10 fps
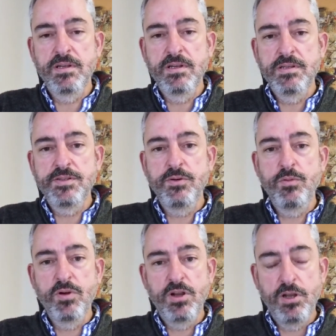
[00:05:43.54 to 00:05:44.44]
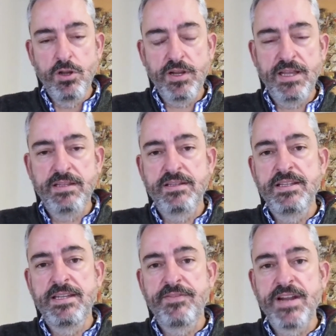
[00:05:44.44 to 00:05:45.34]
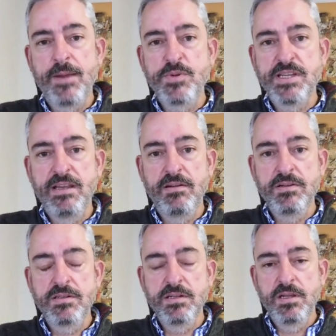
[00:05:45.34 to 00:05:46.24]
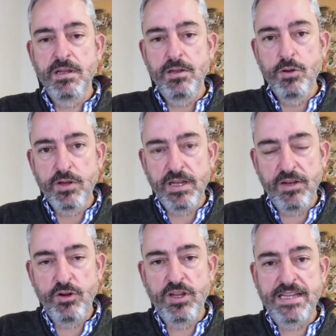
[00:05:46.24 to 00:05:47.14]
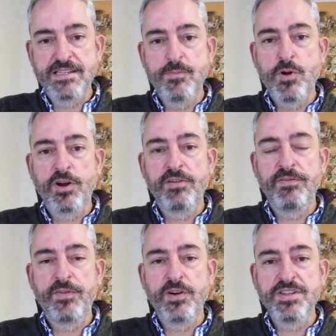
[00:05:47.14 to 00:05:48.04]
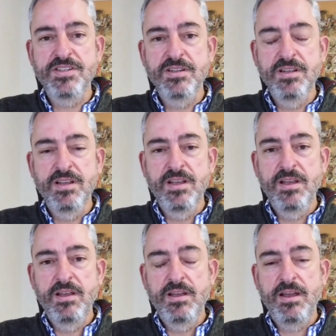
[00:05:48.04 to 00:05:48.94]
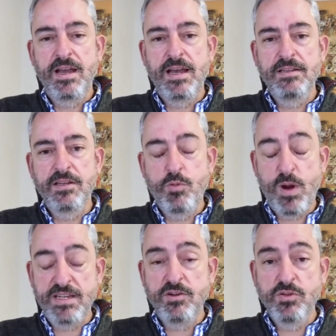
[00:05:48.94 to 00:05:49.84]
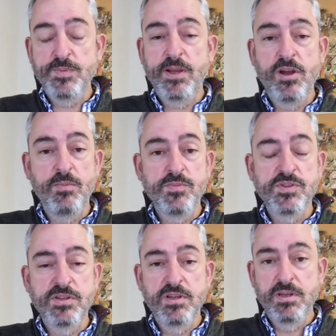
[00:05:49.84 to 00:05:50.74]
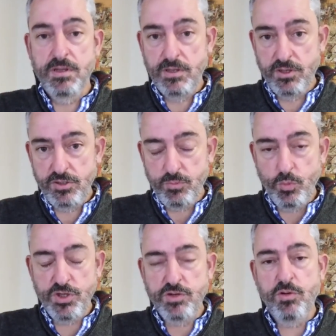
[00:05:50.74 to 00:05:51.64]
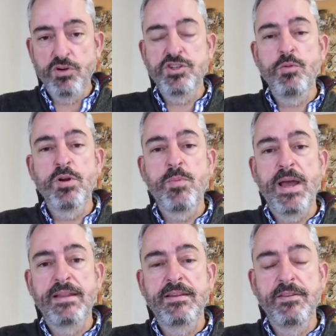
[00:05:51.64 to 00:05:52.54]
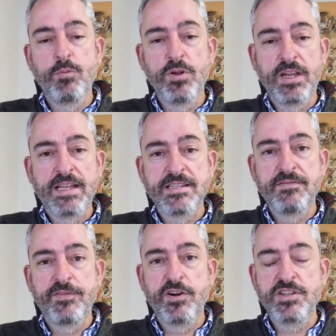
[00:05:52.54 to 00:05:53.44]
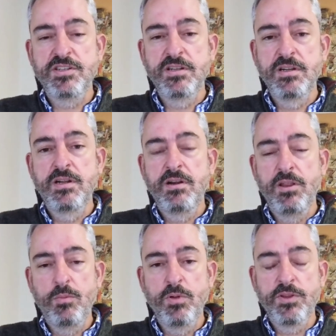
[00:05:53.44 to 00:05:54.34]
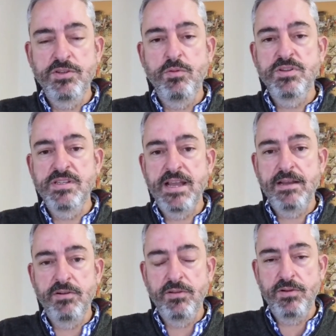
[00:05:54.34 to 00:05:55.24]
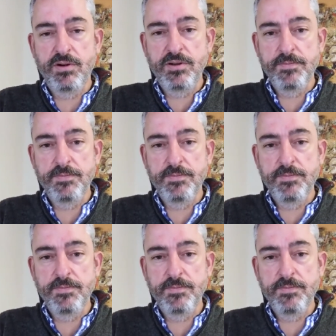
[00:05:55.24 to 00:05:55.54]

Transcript: So look at the different hyperscalers, look at who gets to market first, and the question always becomes, which horse do you want to bet? The one that gets in first or the one that's always second or third?